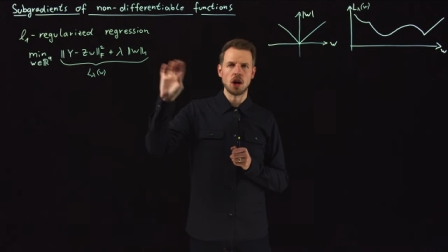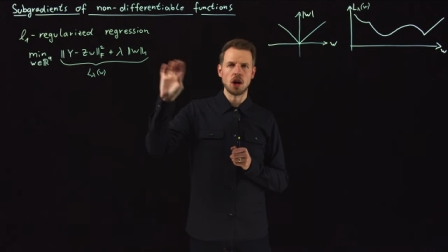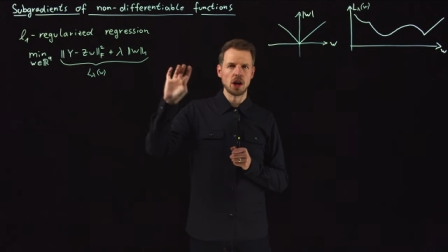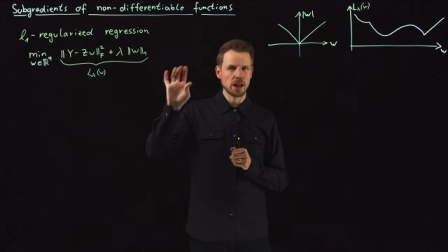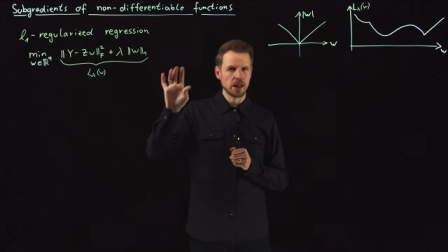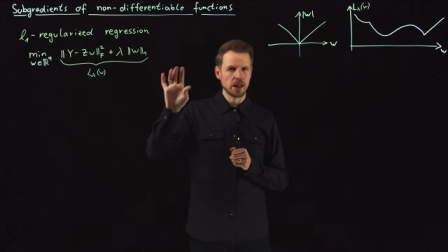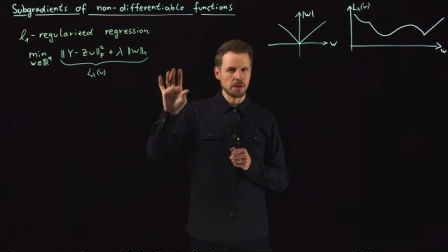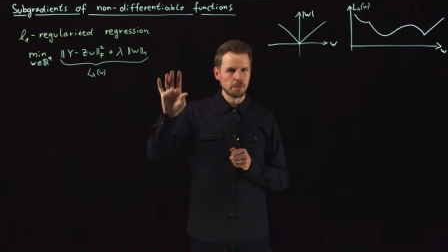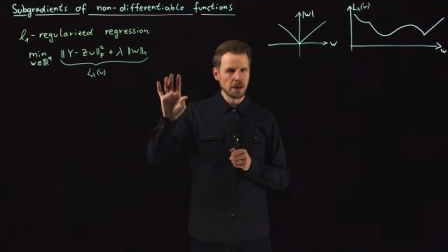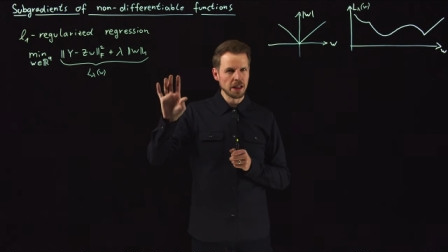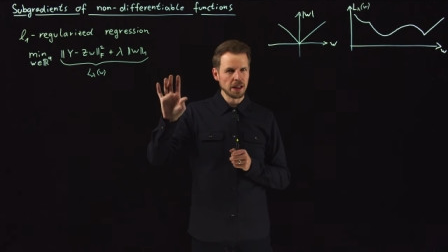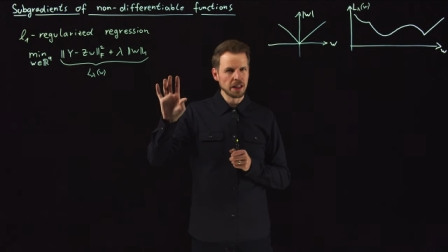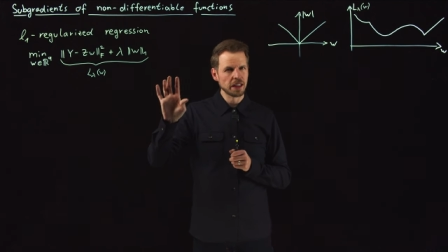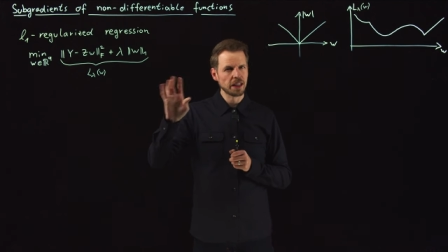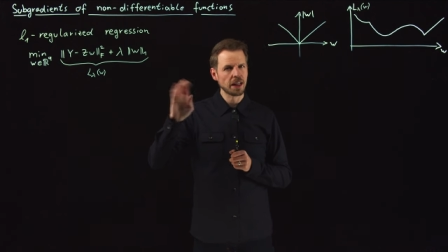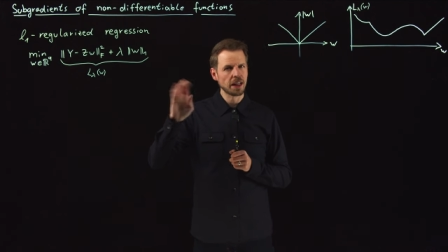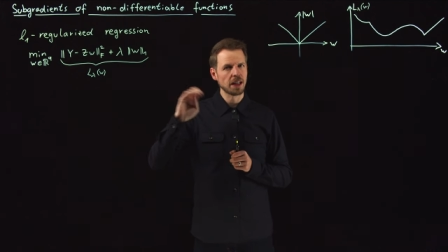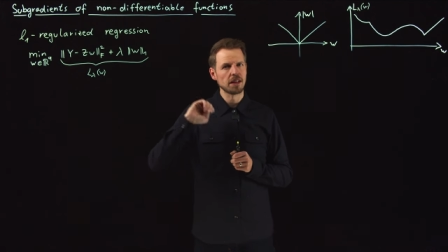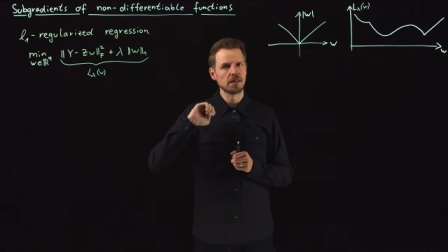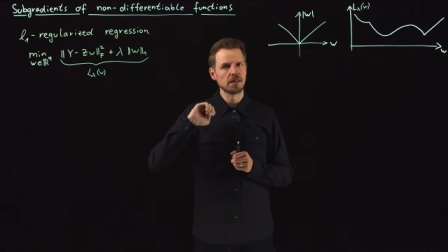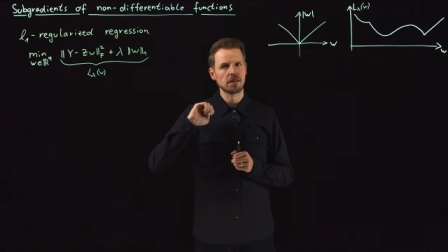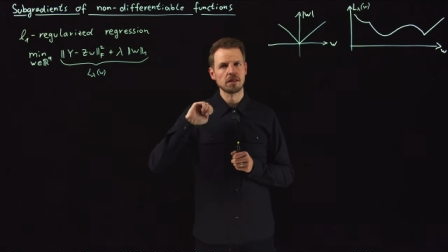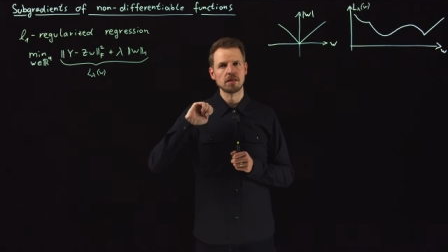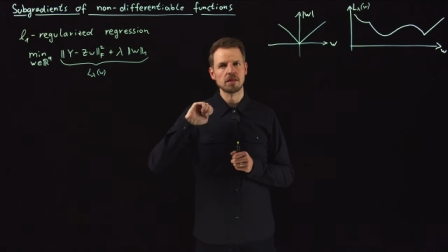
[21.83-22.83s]
in many
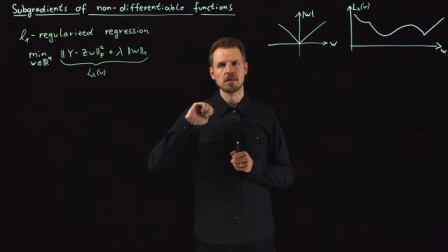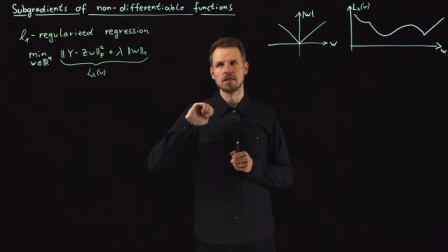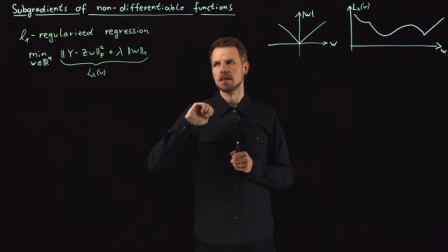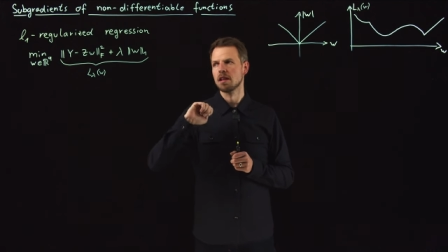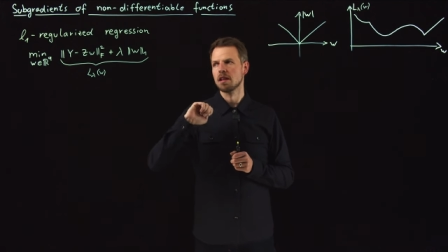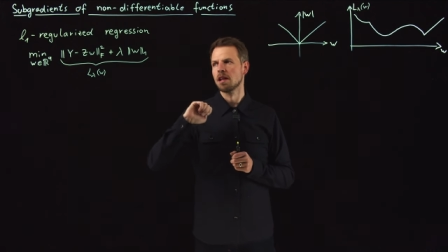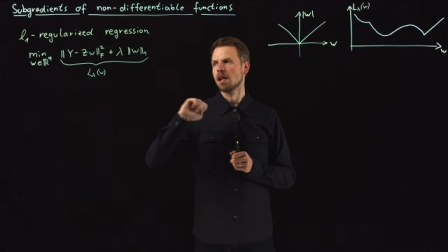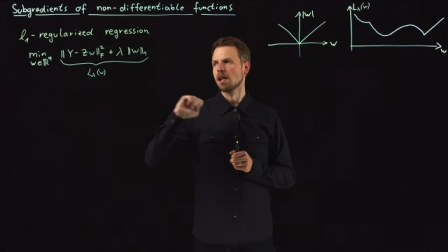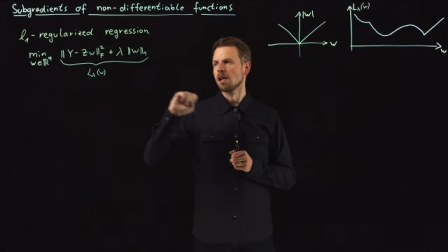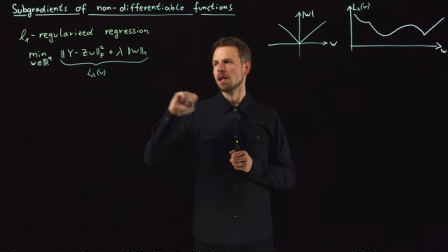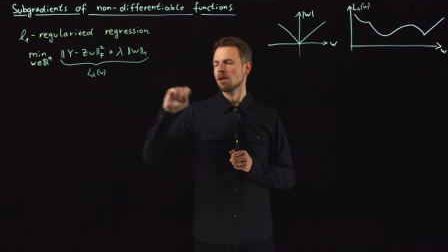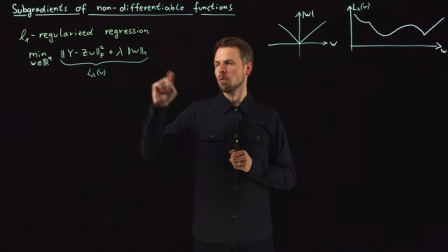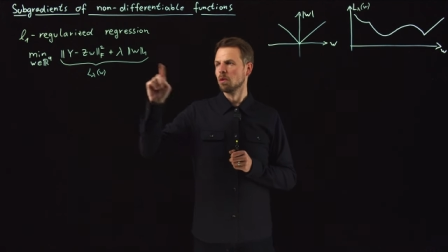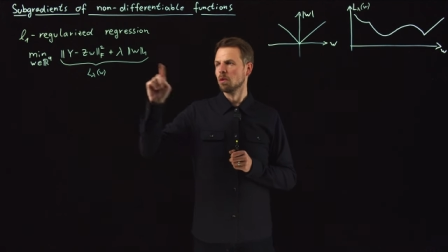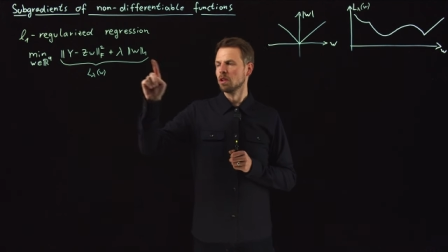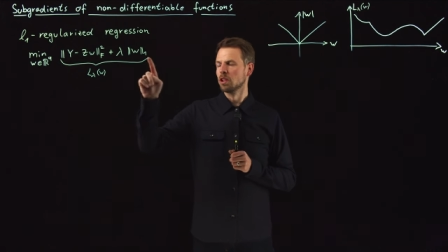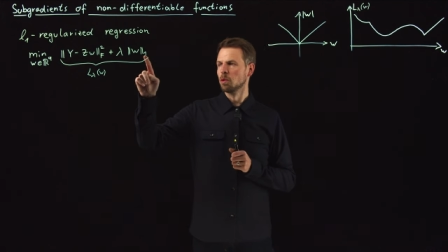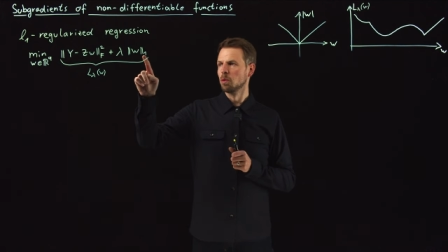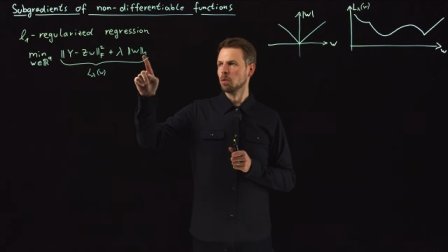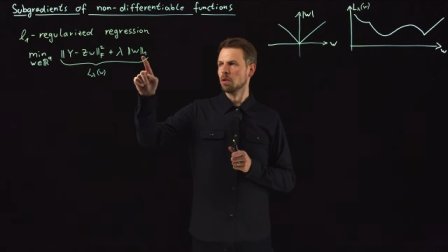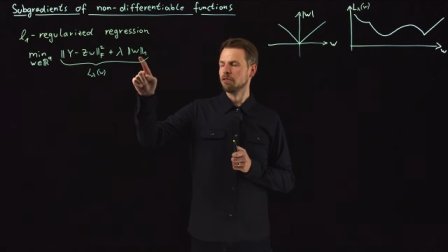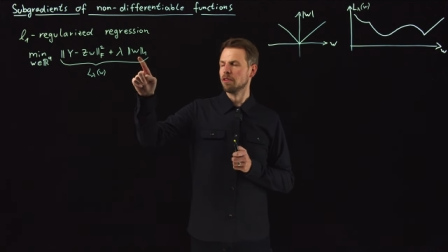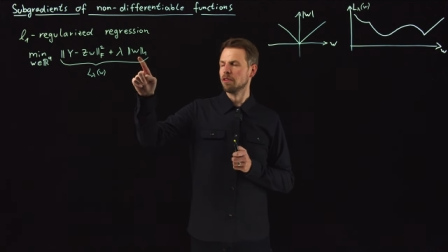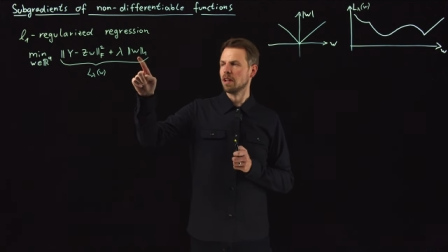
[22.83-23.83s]
cases what you
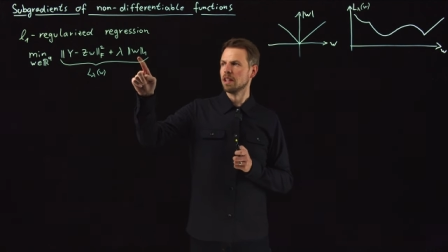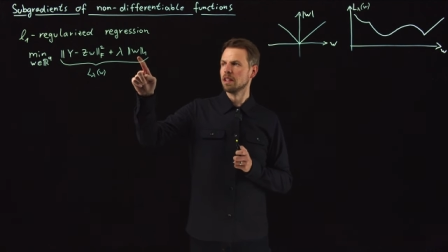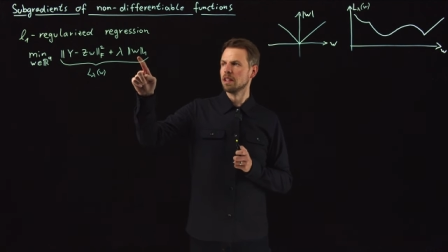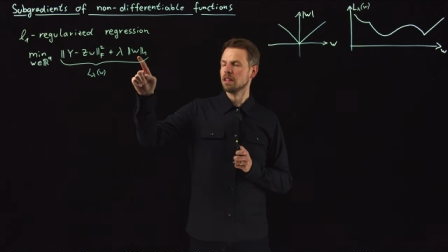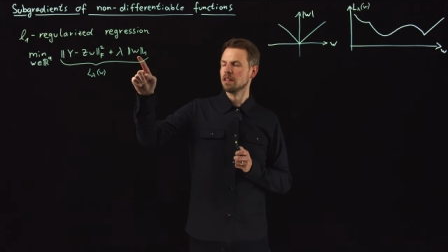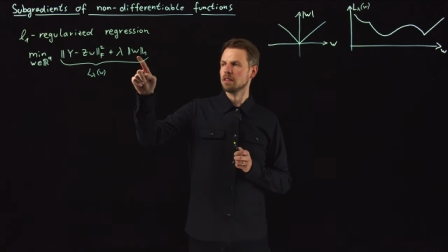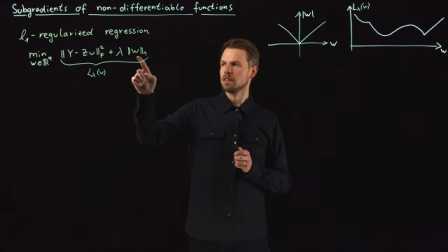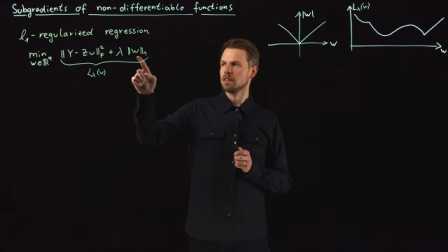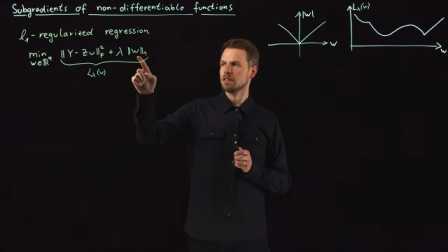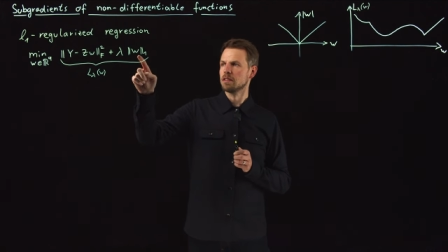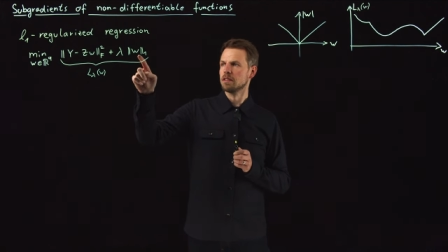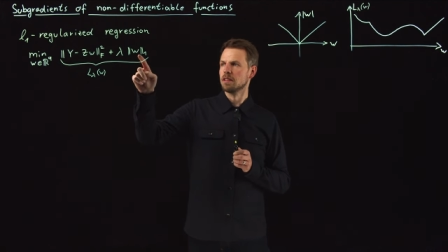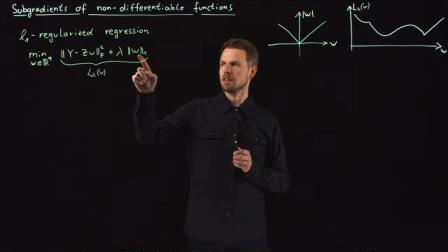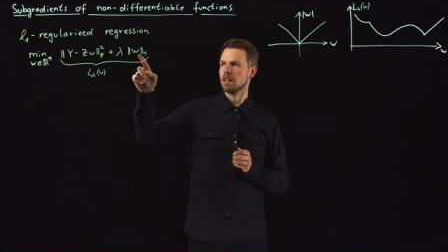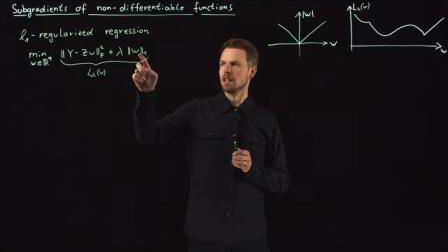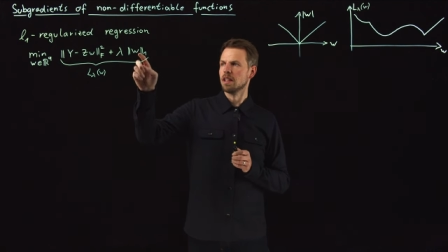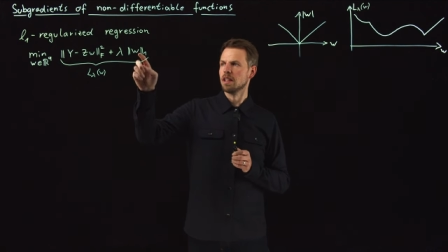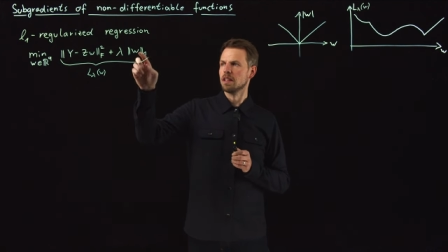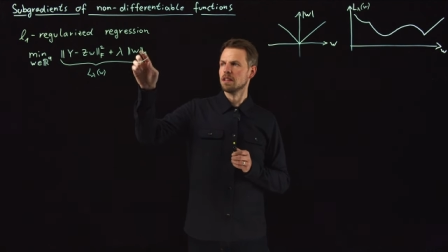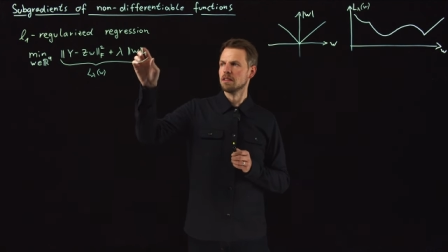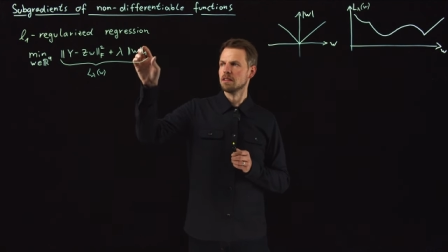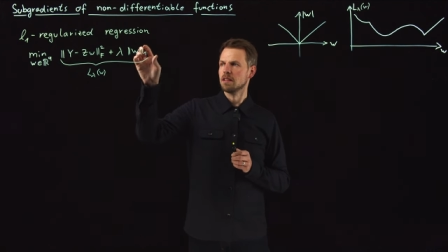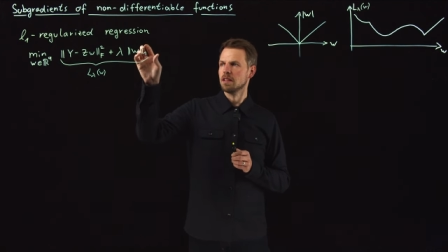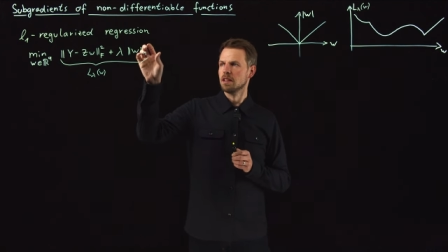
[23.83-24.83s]
will find is
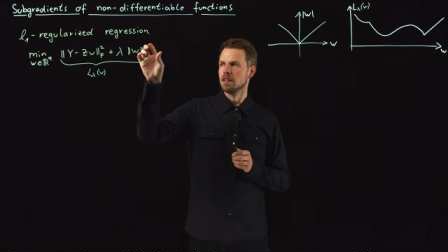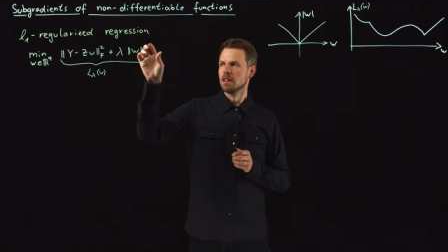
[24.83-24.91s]
that